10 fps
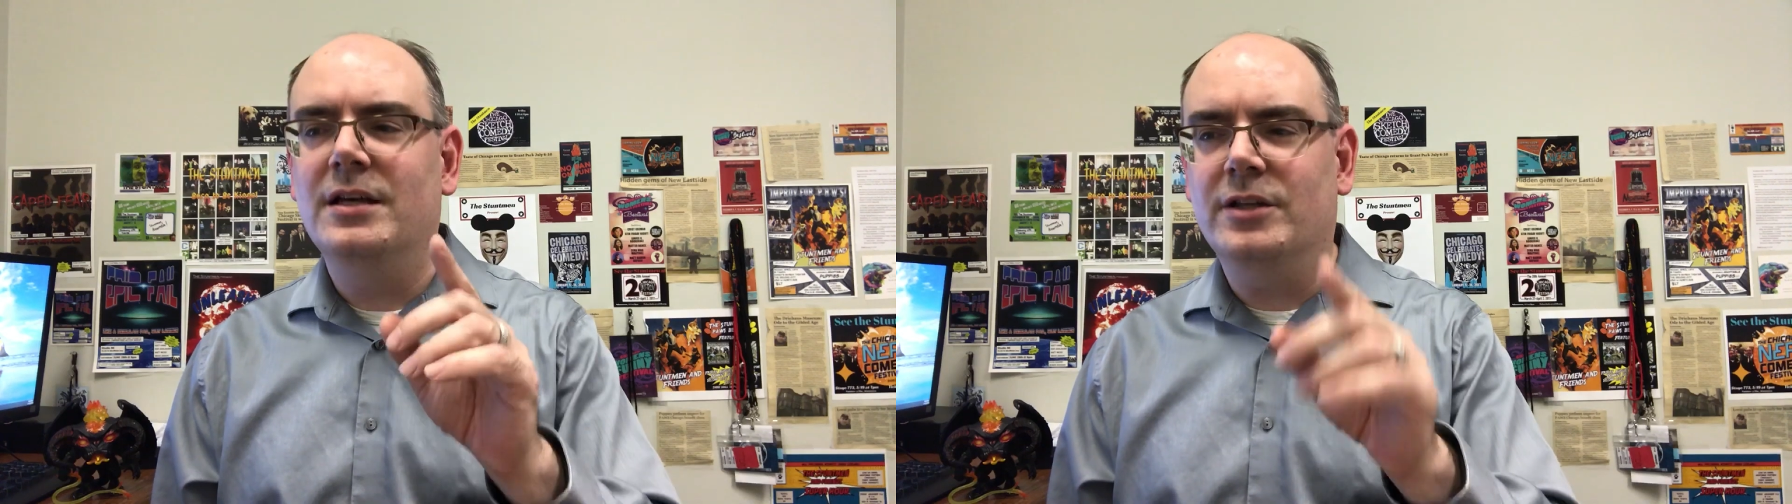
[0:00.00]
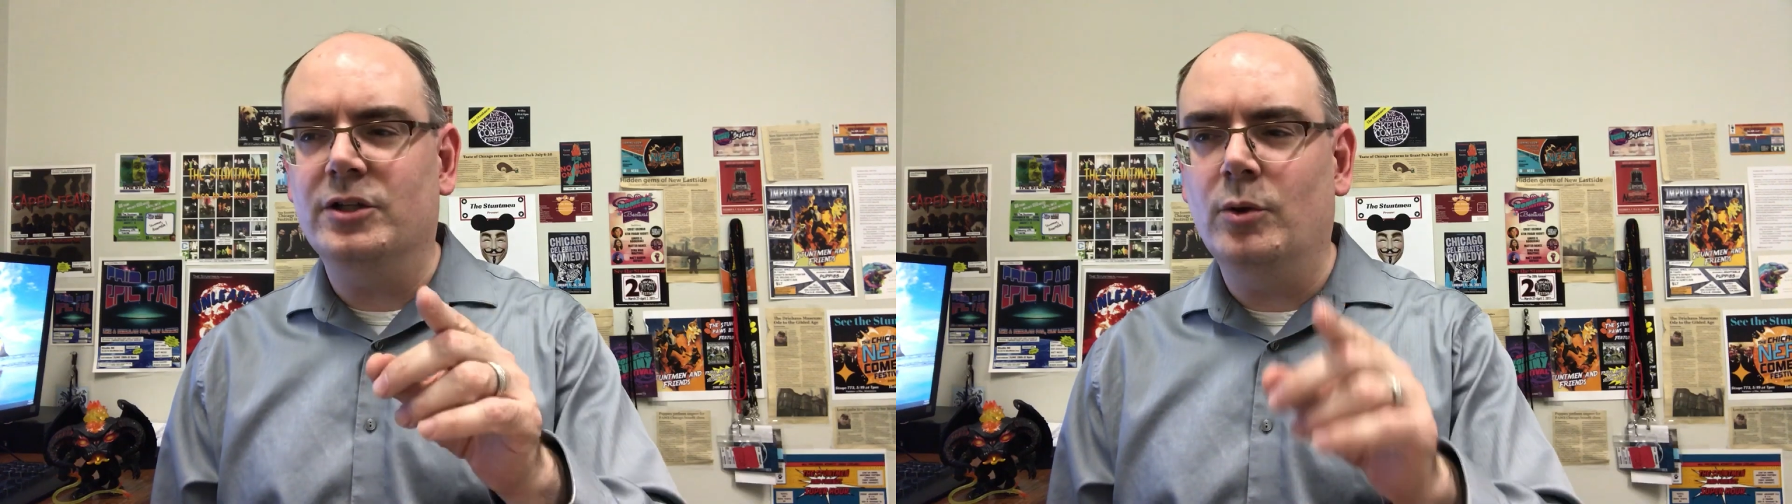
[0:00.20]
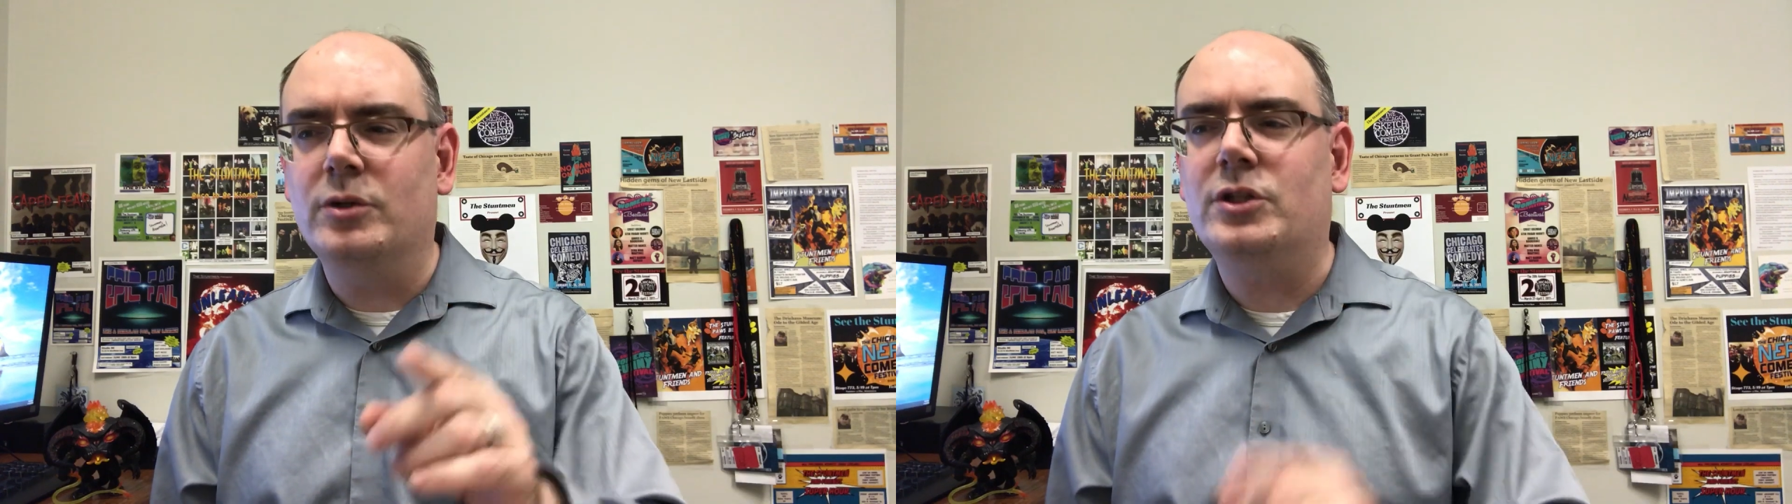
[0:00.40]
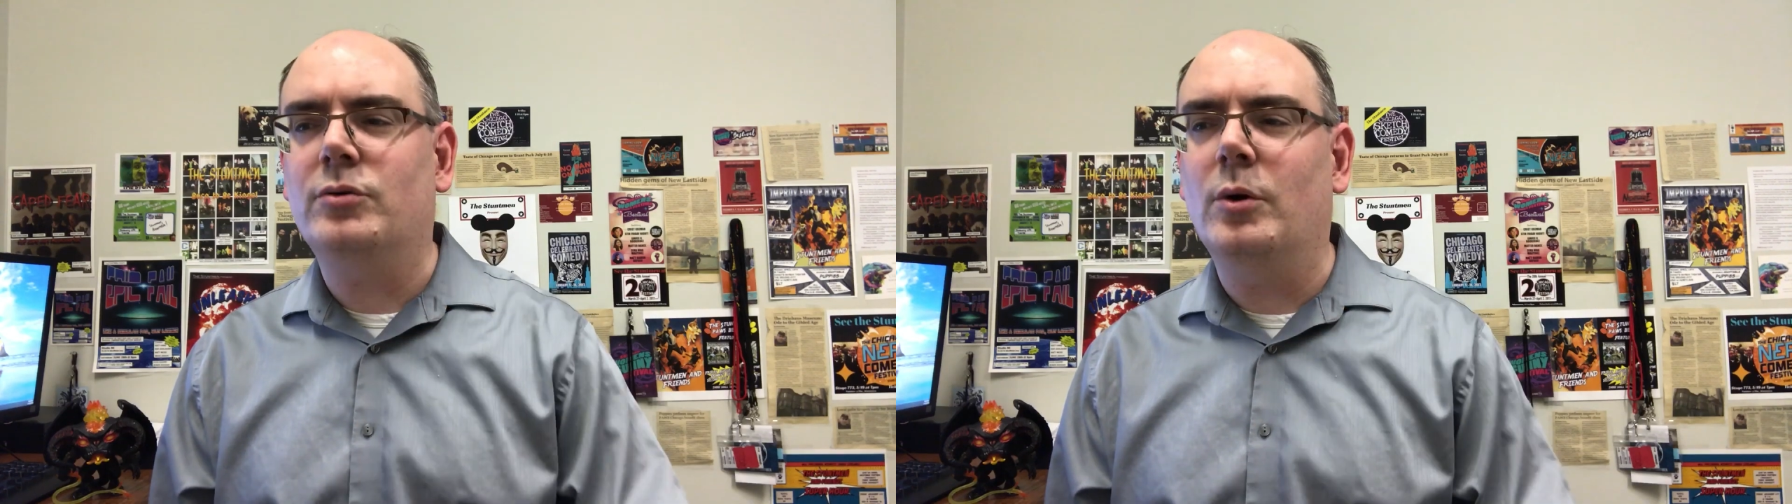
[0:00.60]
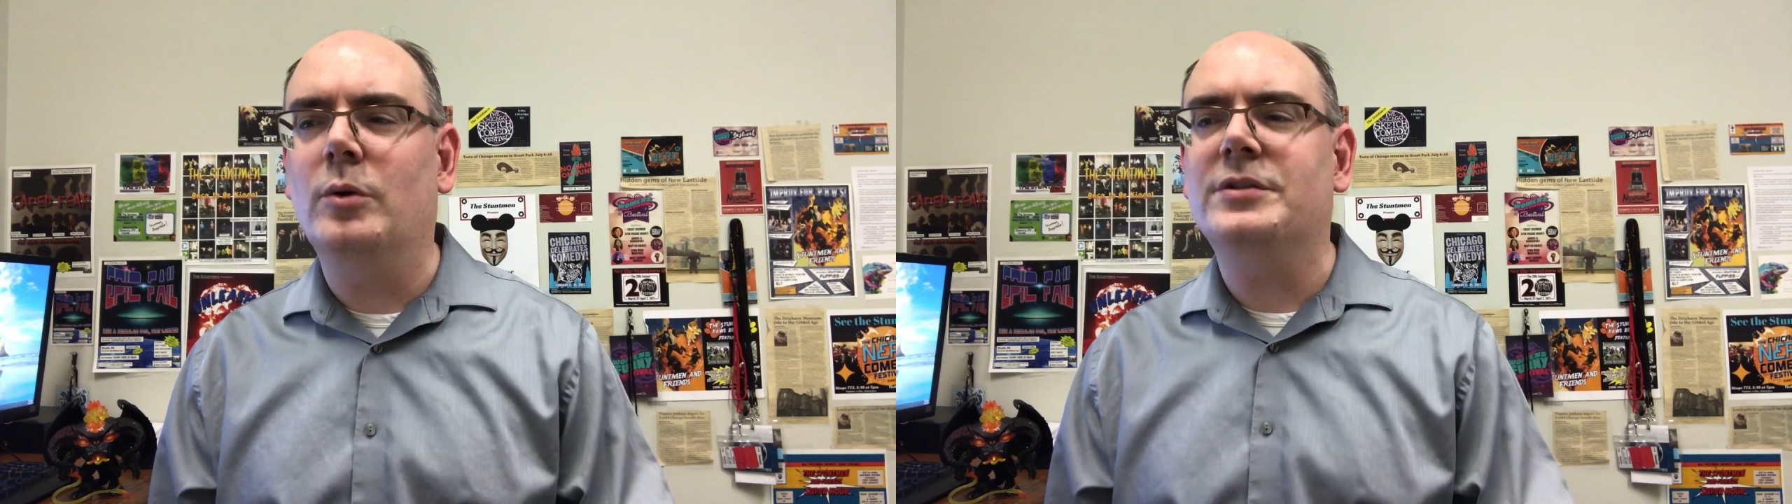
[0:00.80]
that your
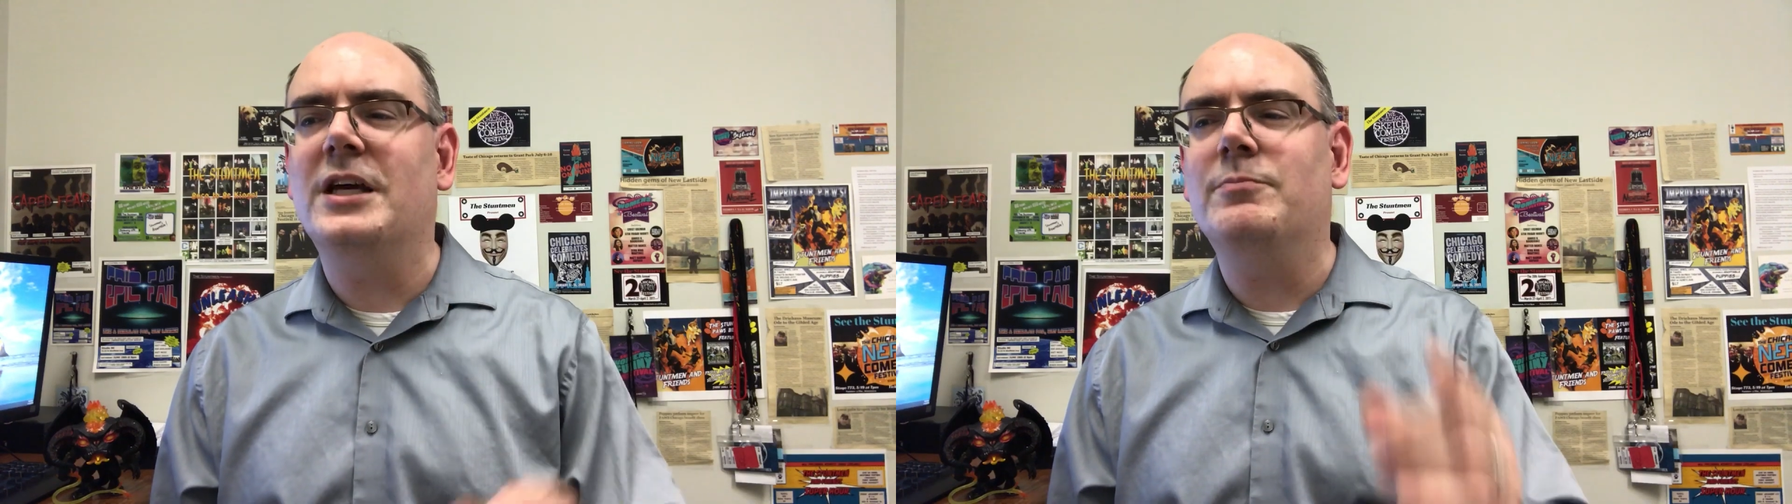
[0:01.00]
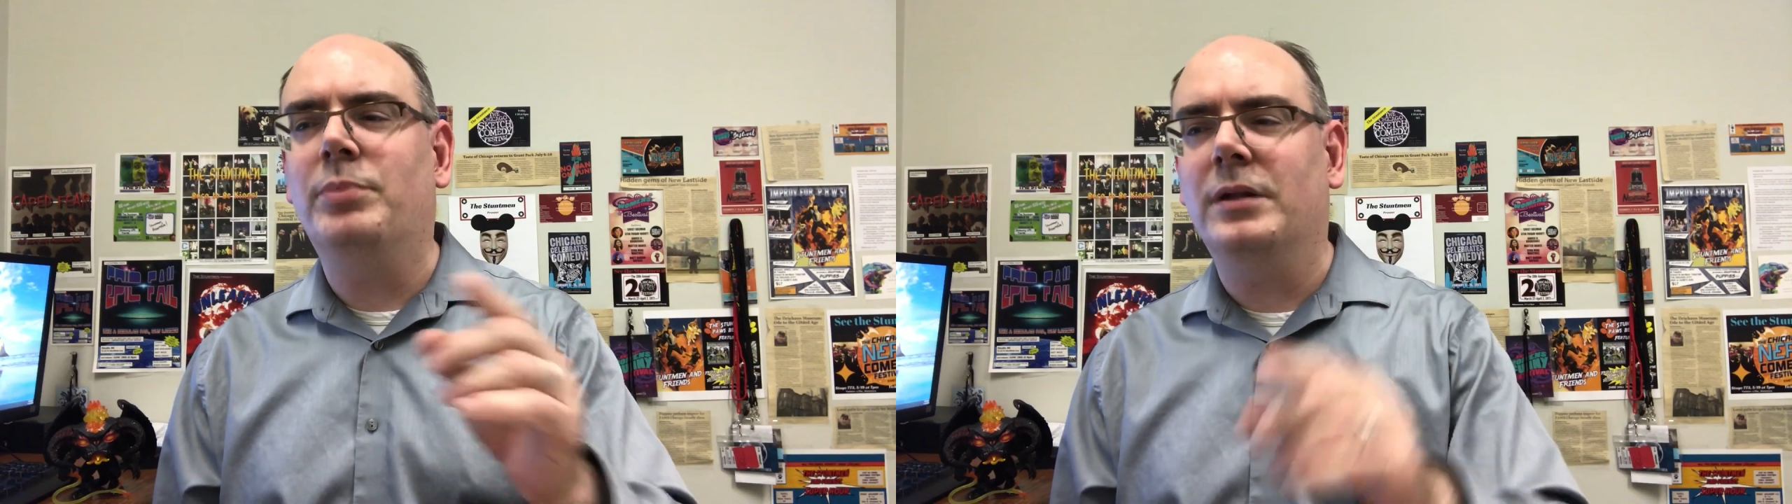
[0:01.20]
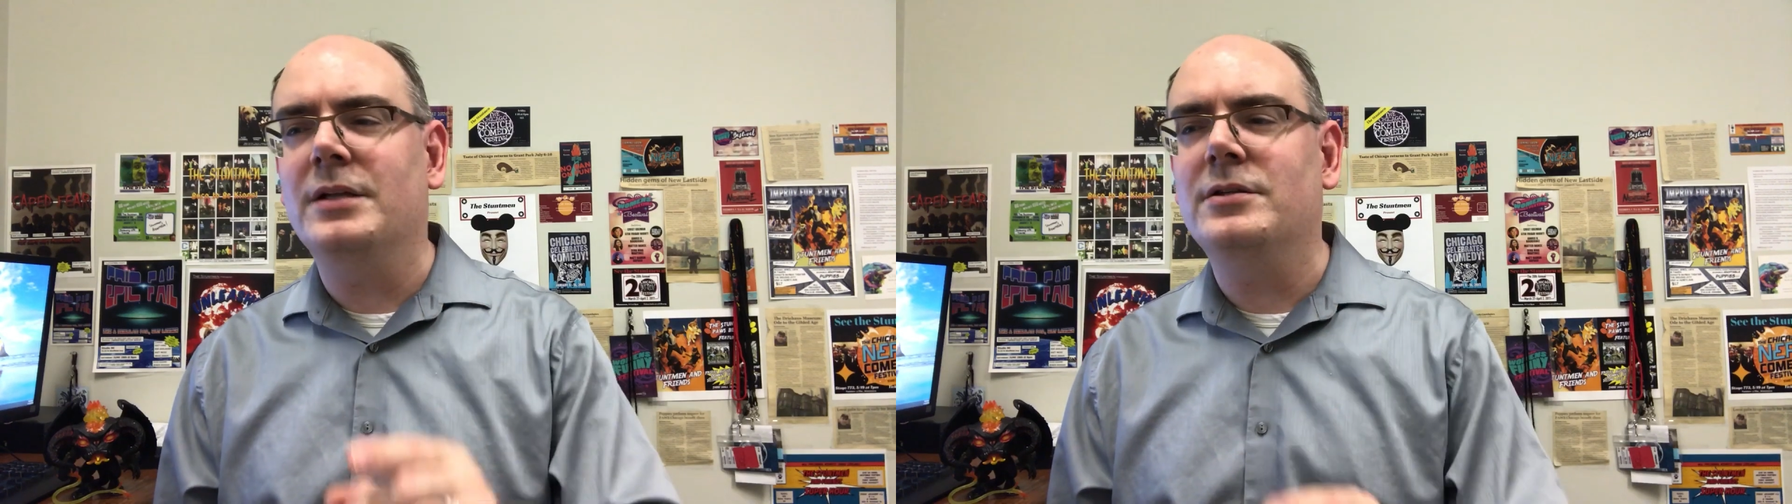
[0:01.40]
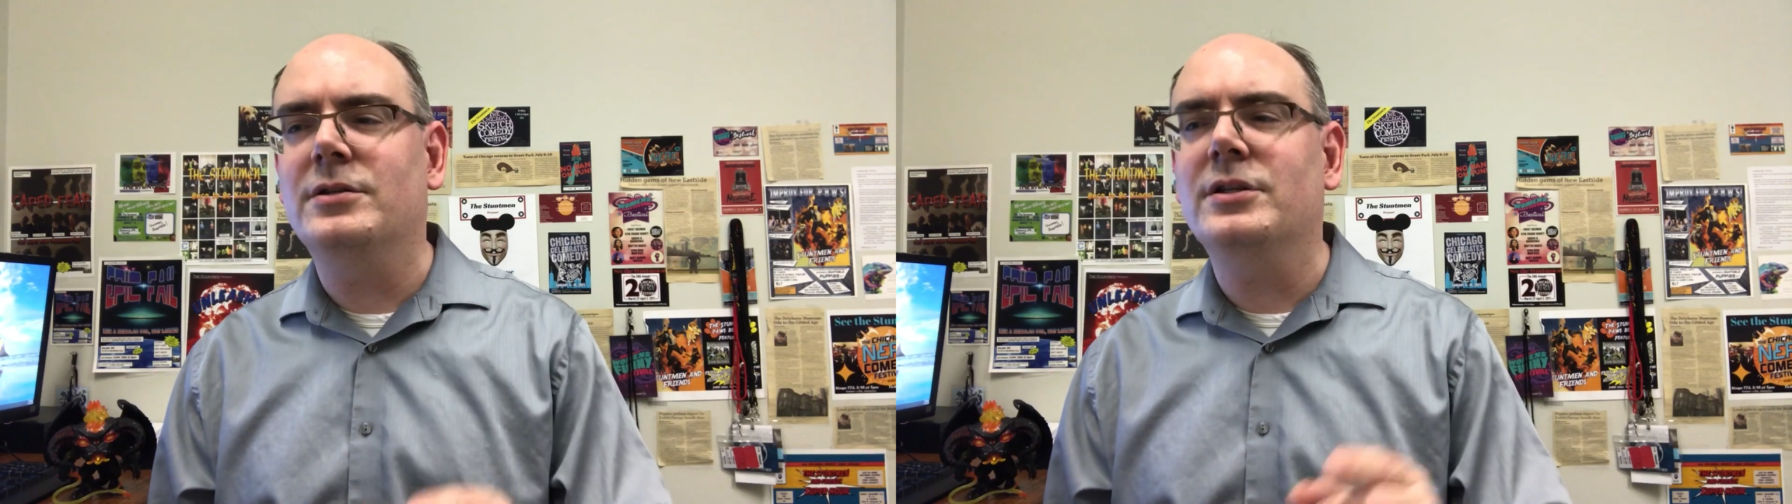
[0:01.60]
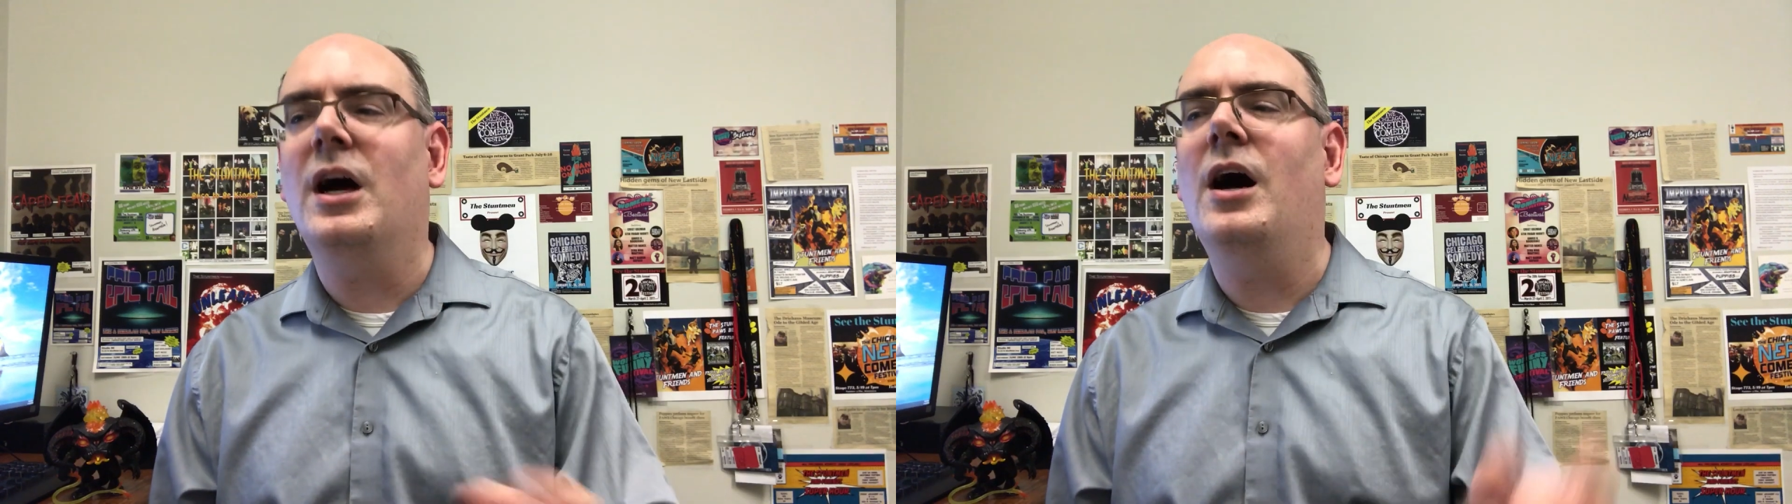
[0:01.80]
trolls had plundered